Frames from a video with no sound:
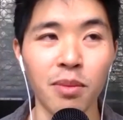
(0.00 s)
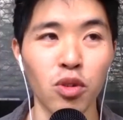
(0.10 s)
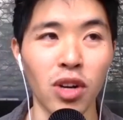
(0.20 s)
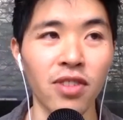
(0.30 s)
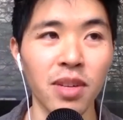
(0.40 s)

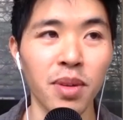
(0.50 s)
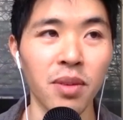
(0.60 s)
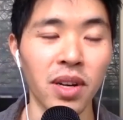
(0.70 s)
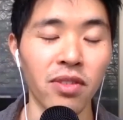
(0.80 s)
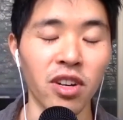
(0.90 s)
traveling, but then
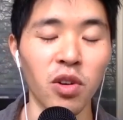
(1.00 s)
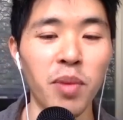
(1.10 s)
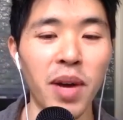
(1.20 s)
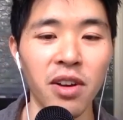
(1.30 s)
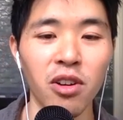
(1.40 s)
whenever I go
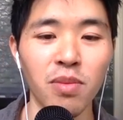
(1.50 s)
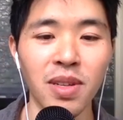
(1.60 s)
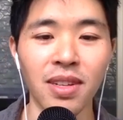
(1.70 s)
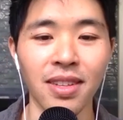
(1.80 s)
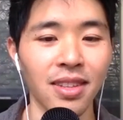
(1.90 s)
back home,
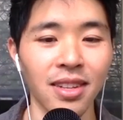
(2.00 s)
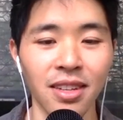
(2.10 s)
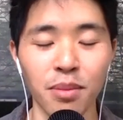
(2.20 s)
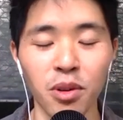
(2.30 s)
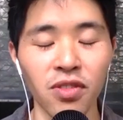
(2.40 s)
and like
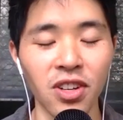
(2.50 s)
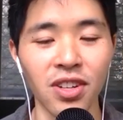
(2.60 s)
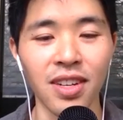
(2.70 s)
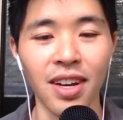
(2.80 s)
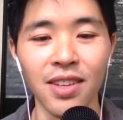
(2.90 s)
the
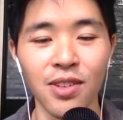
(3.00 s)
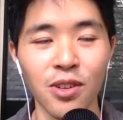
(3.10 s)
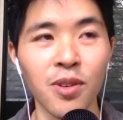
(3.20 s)
motivation dies. So